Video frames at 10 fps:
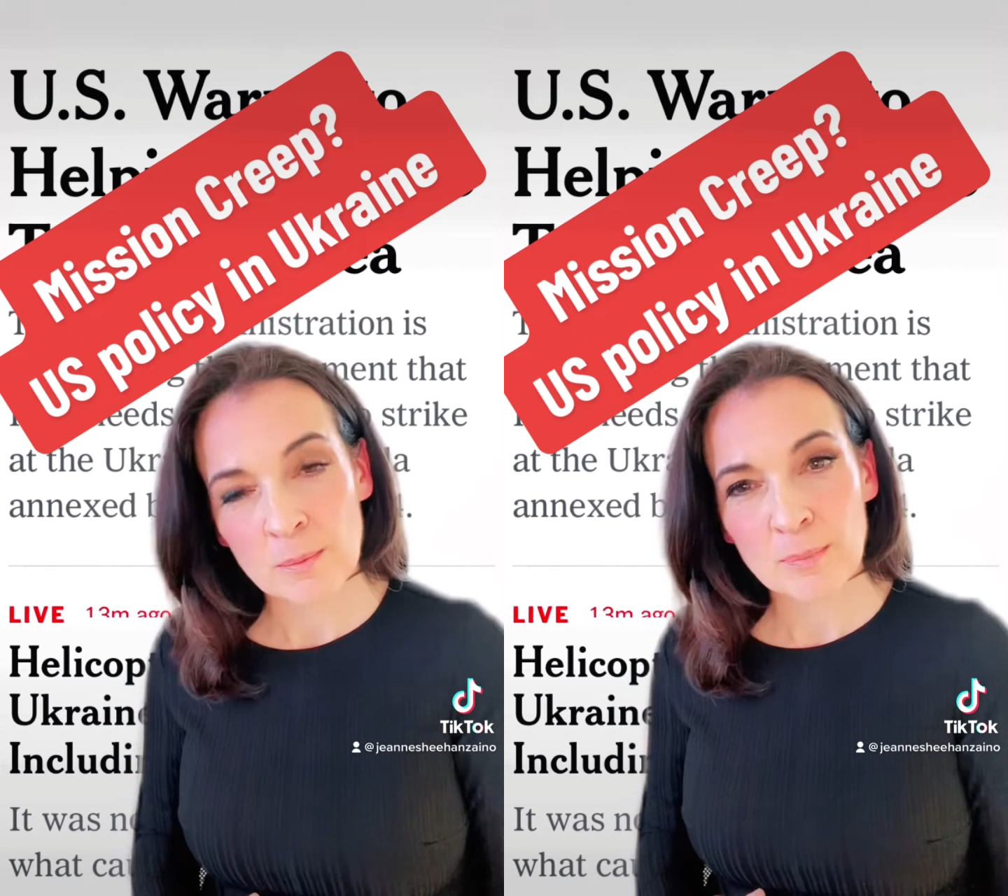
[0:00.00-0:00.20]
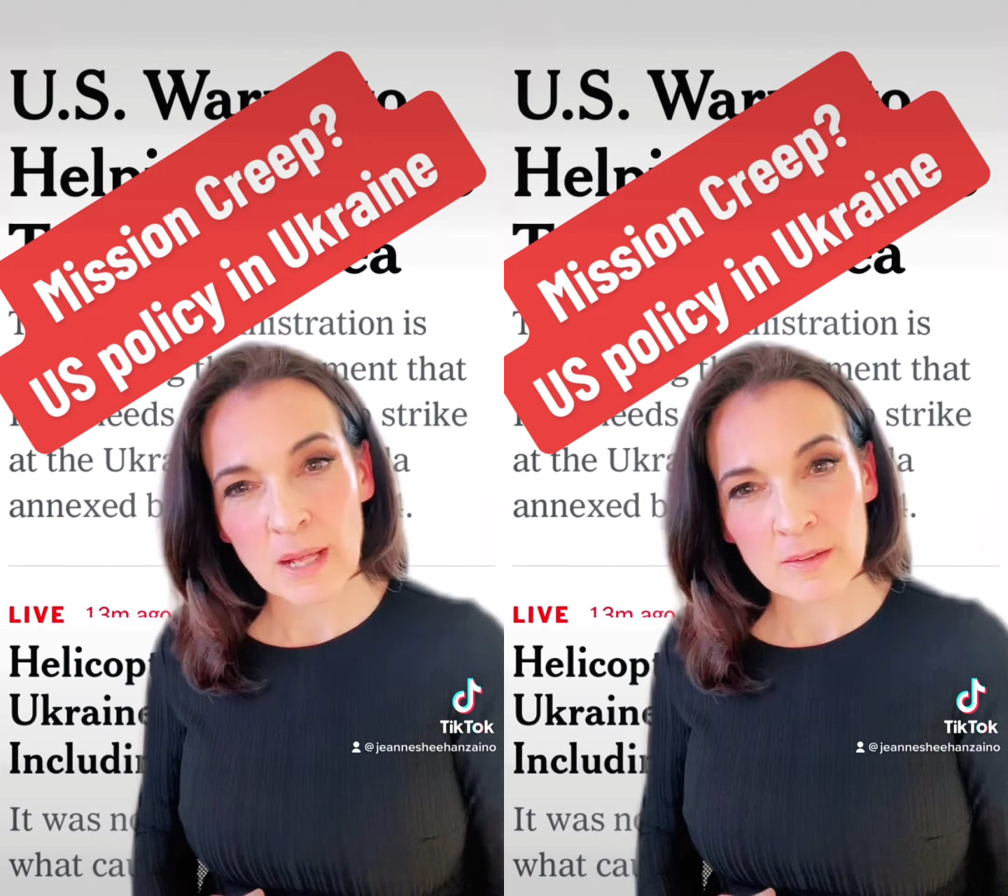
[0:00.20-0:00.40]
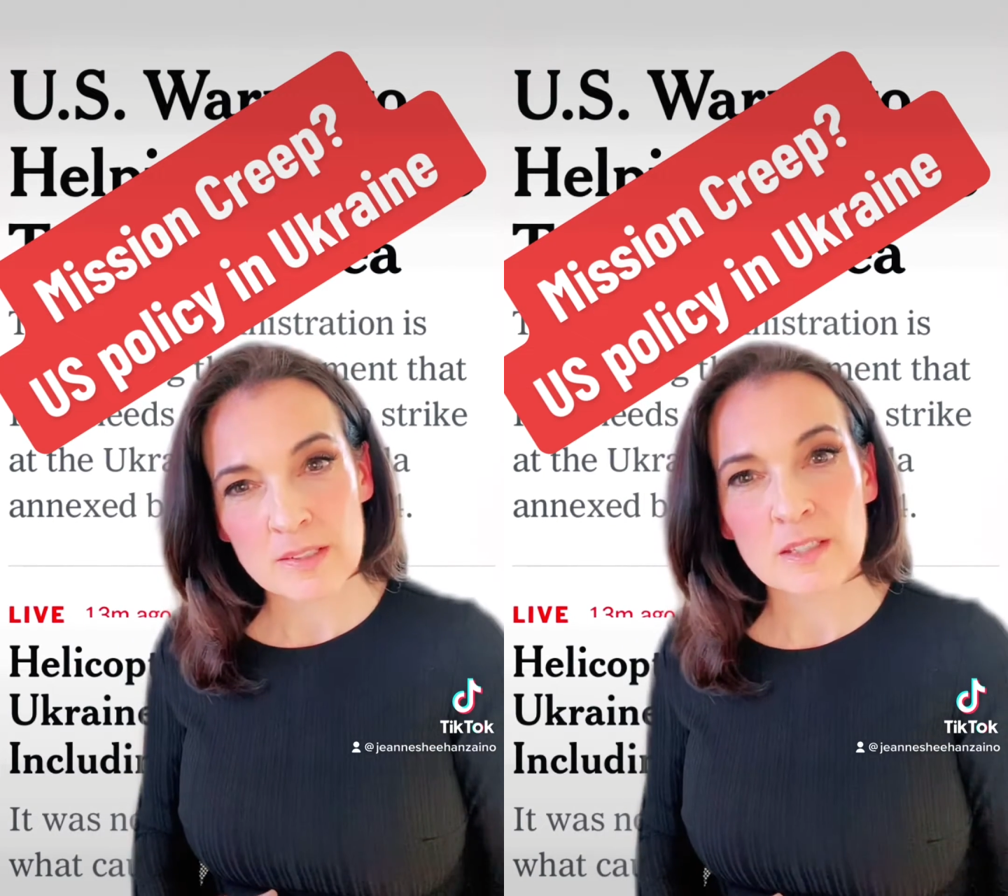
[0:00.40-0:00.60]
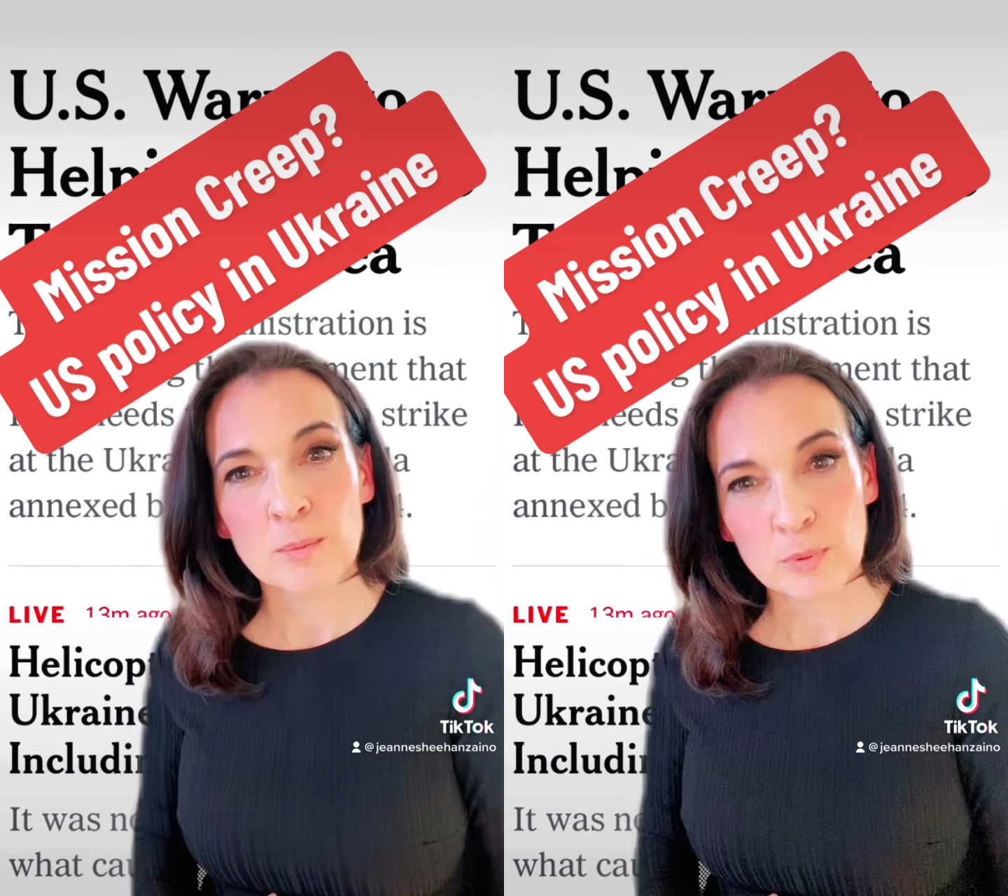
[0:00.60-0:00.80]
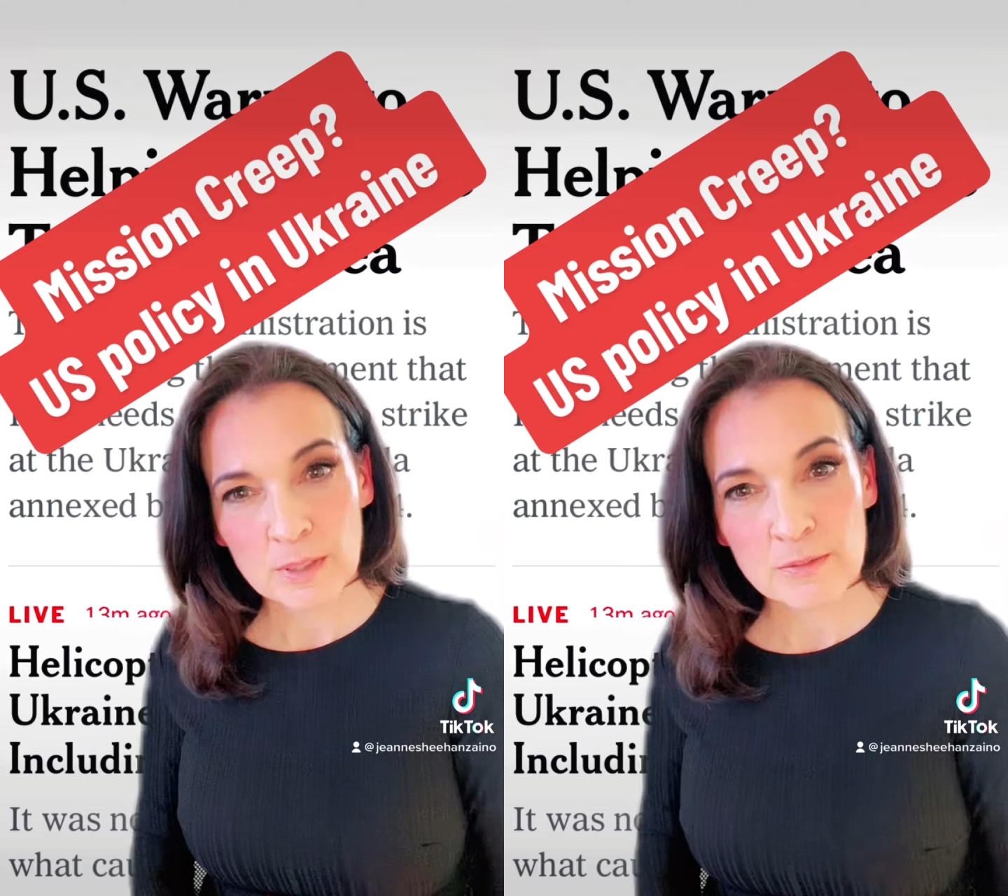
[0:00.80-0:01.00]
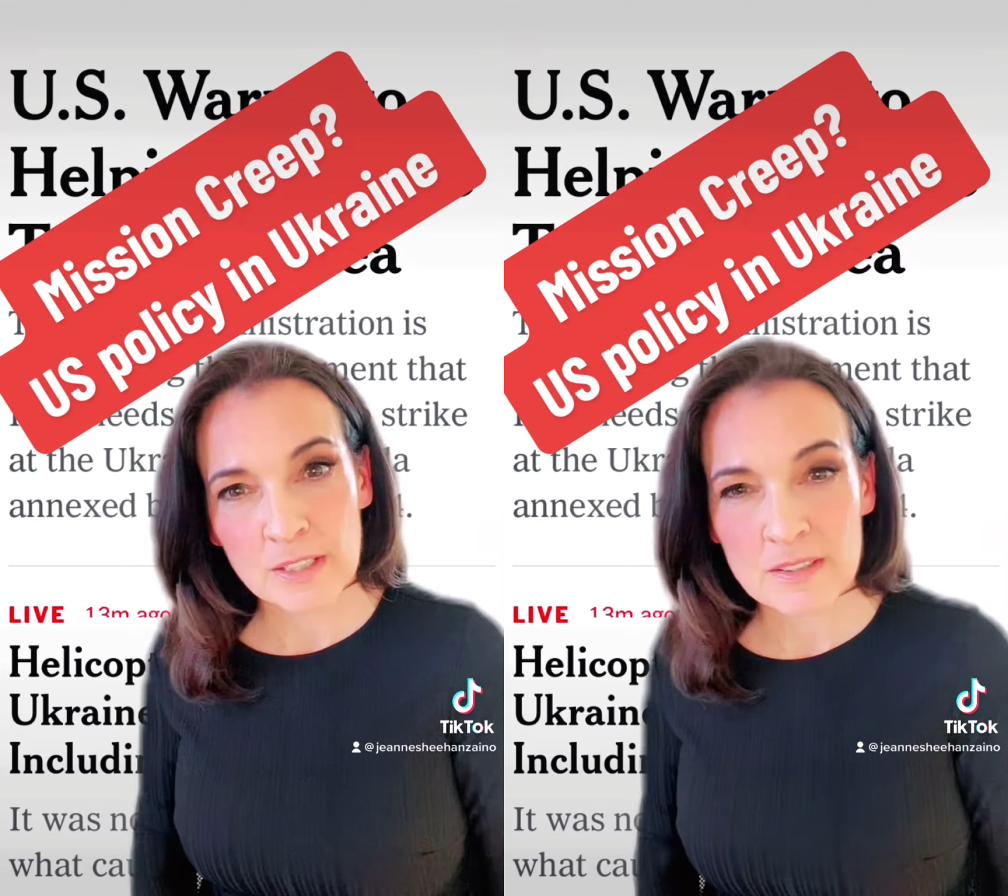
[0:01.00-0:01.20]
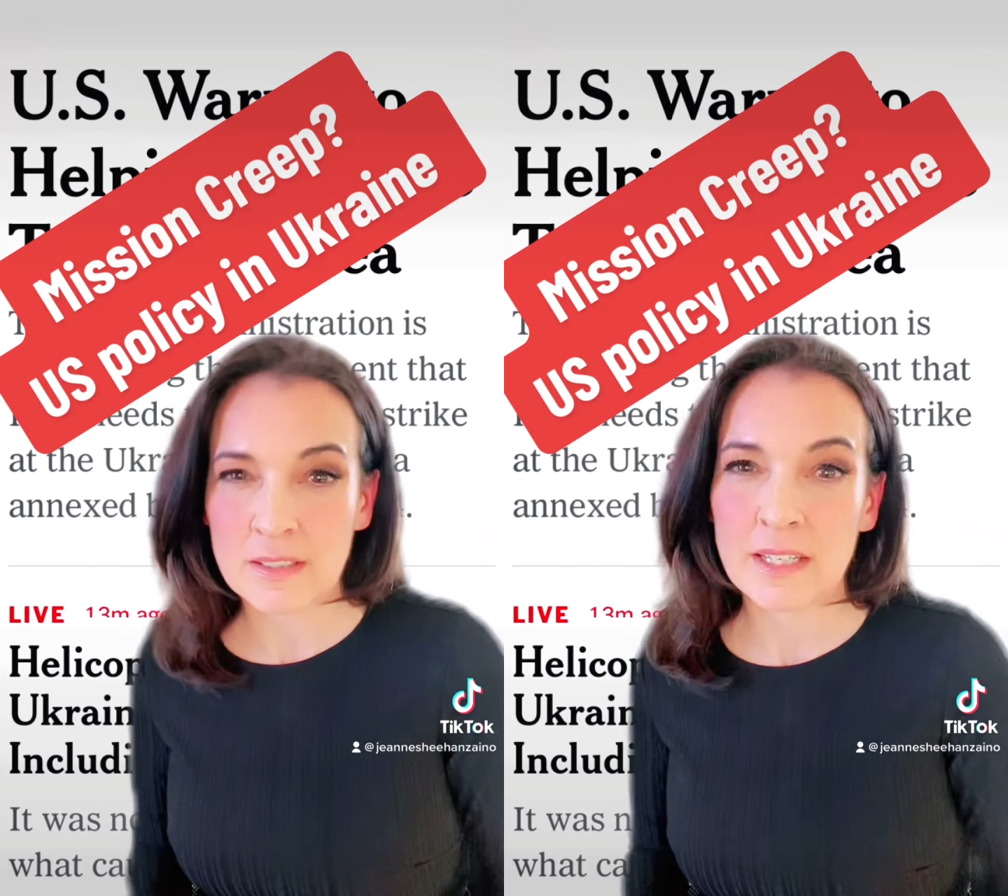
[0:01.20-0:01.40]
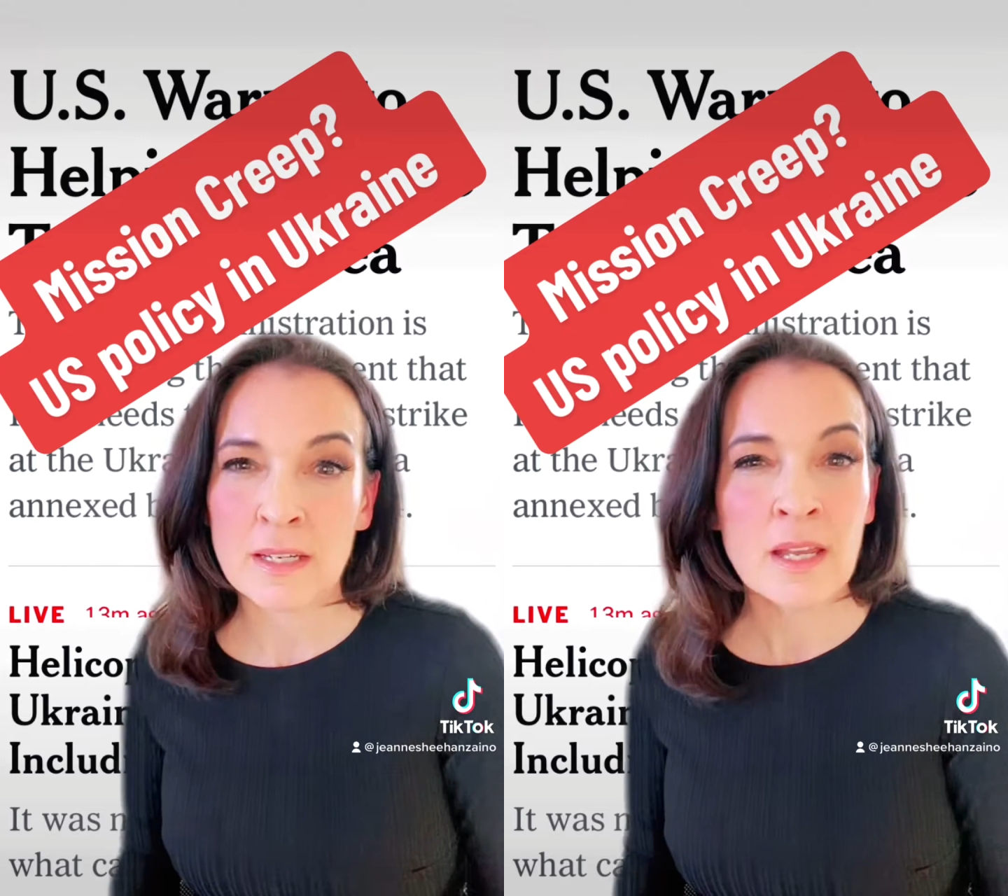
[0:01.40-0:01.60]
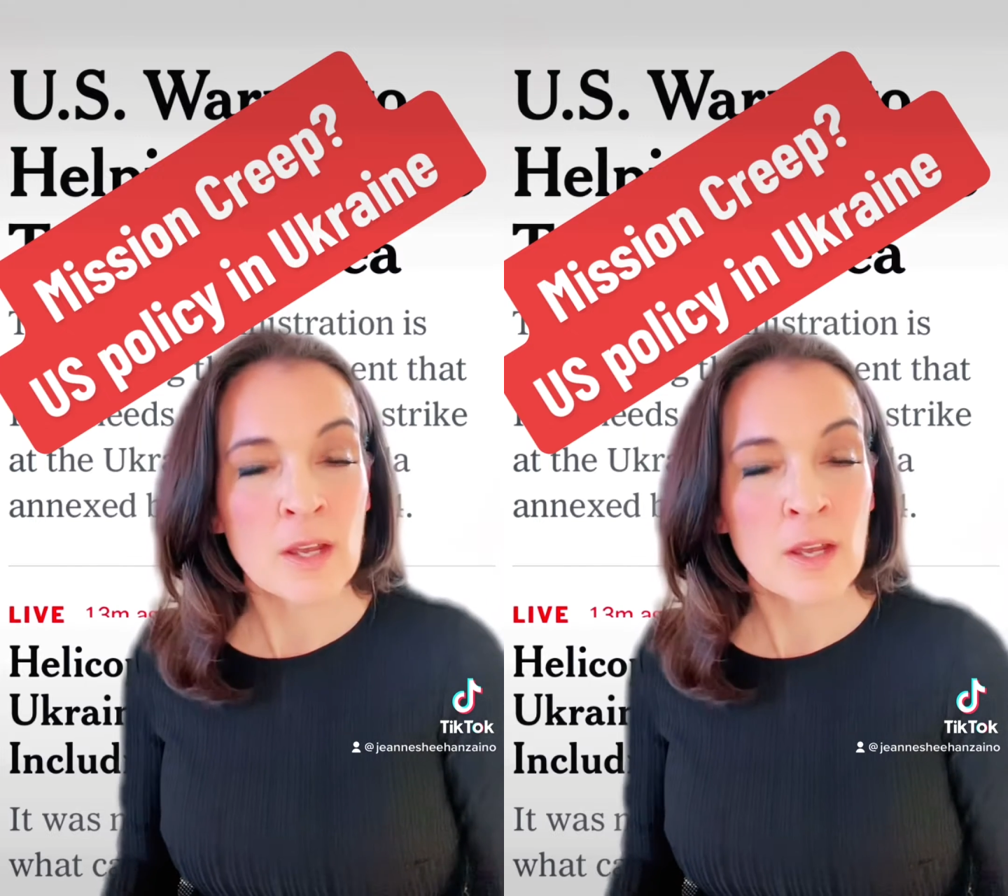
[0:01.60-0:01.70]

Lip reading: policy previously,